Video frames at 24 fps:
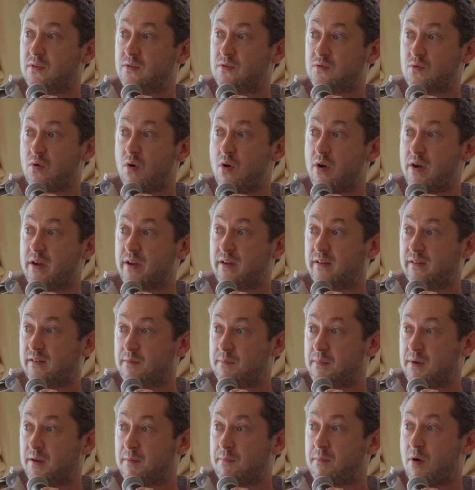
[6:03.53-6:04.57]
And drawing is a
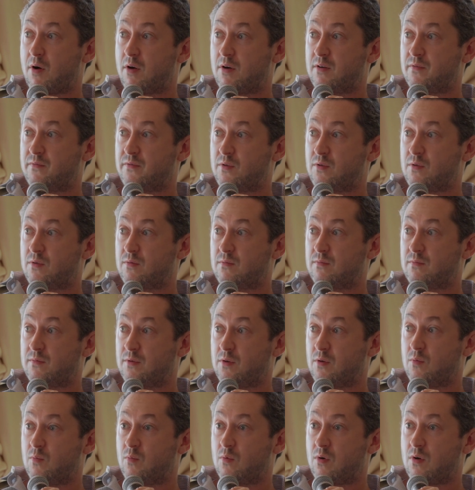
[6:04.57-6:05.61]
big part of
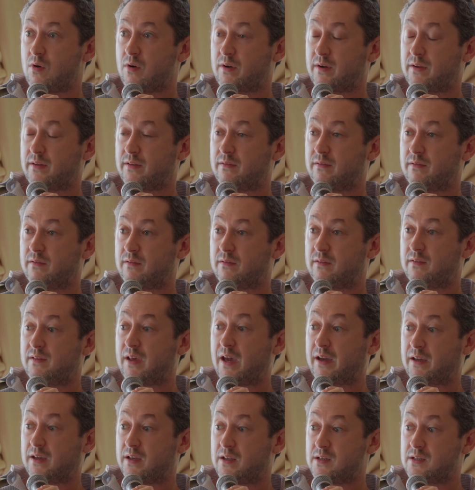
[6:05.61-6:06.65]
your work. And
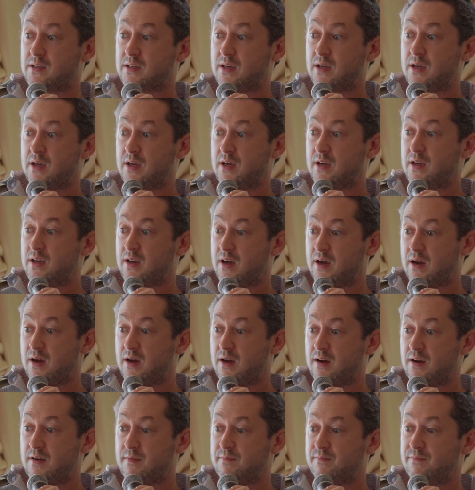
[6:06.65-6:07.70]
second,
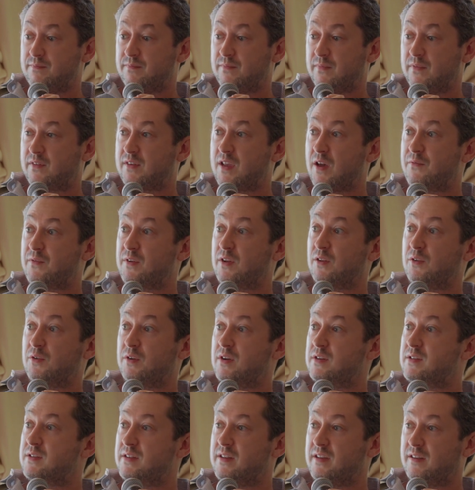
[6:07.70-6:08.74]
Stephanie
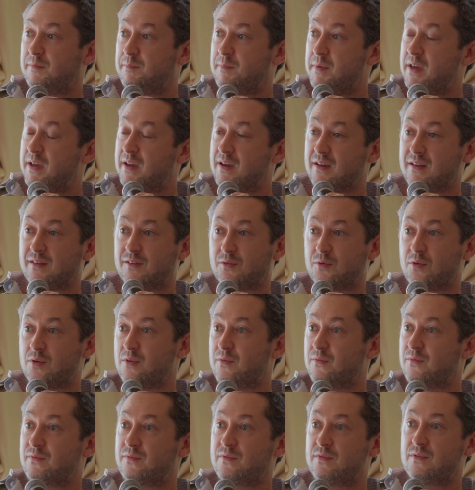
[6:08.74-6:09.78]
alluded to this being a sort
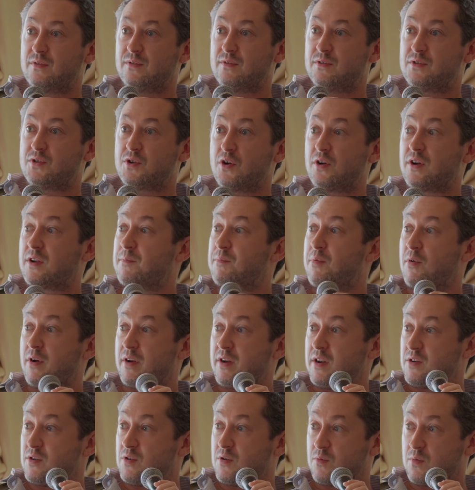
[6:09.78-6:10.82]
of turning point
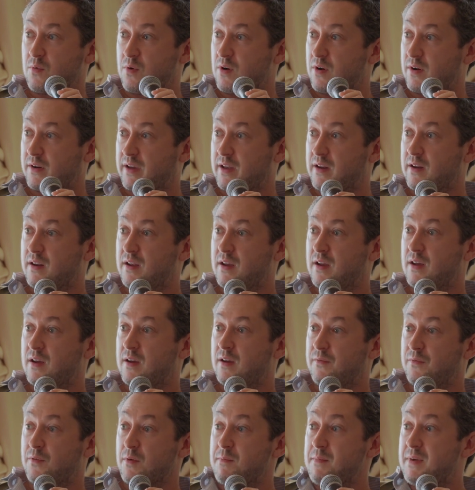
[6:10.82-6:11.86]
in your work, and
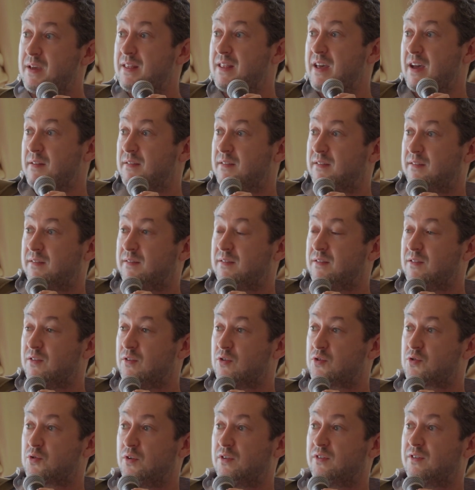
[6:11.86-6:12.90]
for me that's your
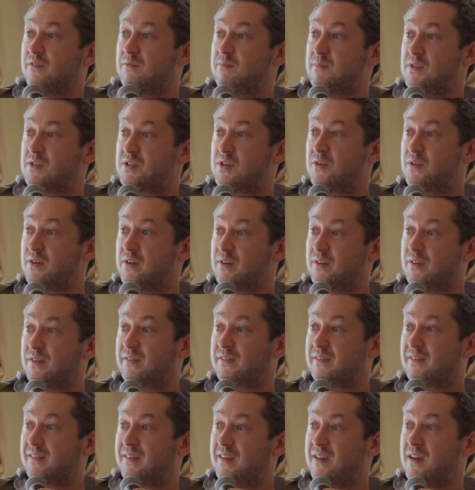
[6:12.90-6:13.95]
choice of
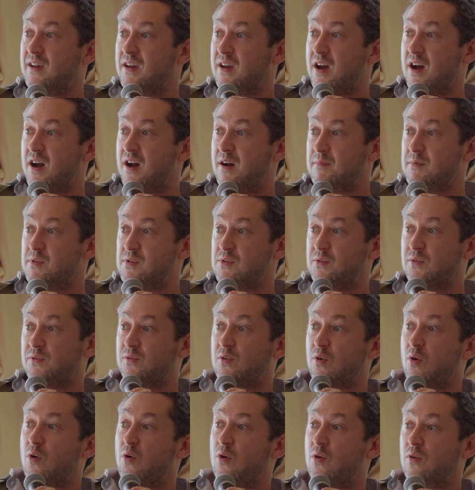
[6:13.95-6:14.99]
materials. You used
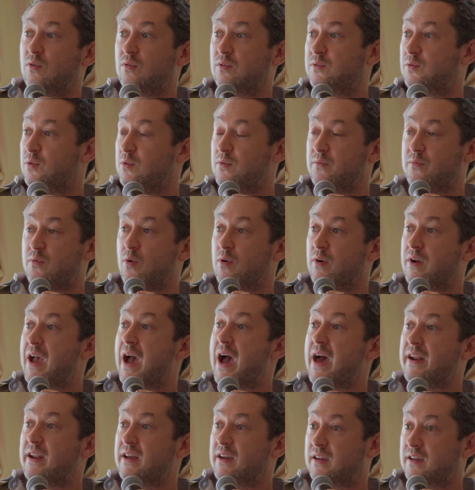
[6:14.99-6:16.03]
all sort of
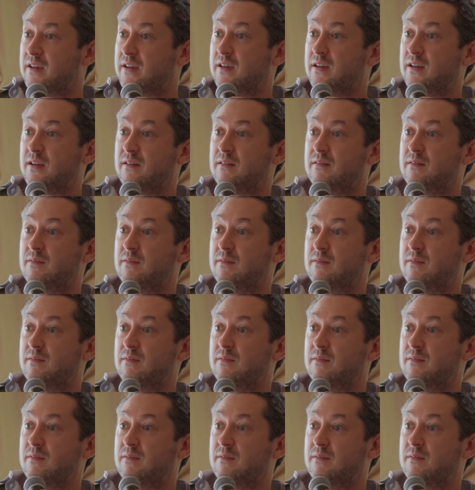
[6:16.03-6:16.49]
organic